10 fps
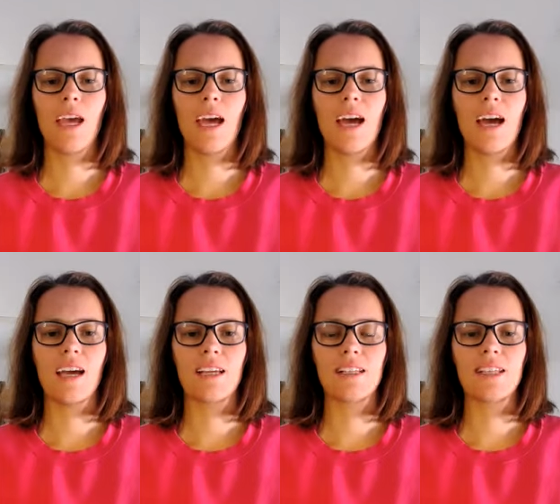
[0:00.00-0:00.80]

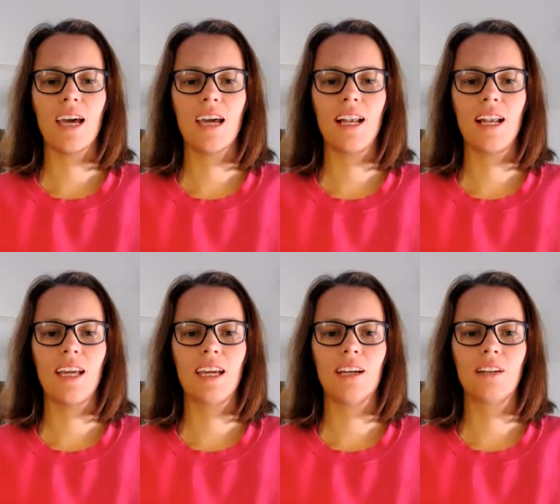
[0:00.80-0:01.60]

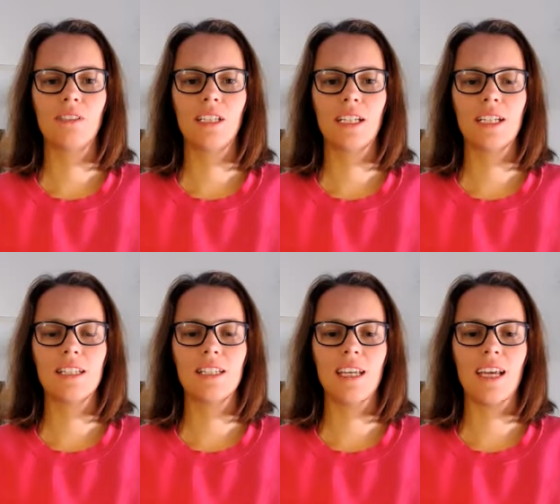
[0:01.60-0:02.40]
Exhaling,
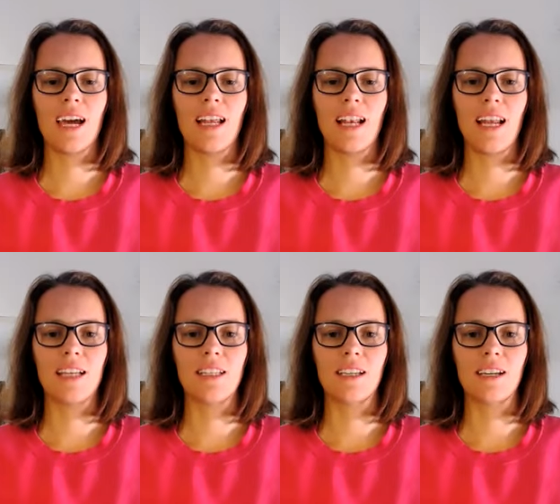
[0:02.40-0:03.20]
releasing and
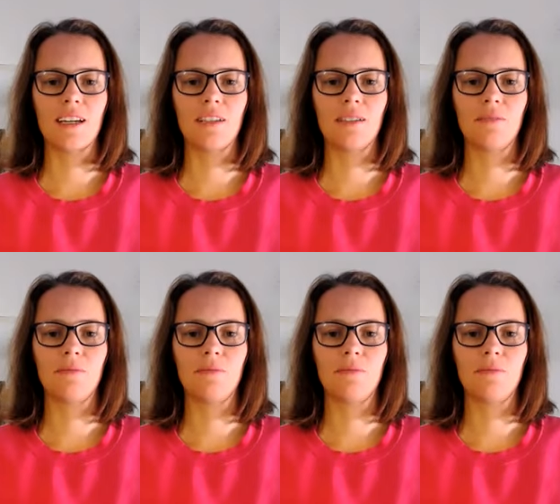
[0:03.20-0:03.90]
letting go.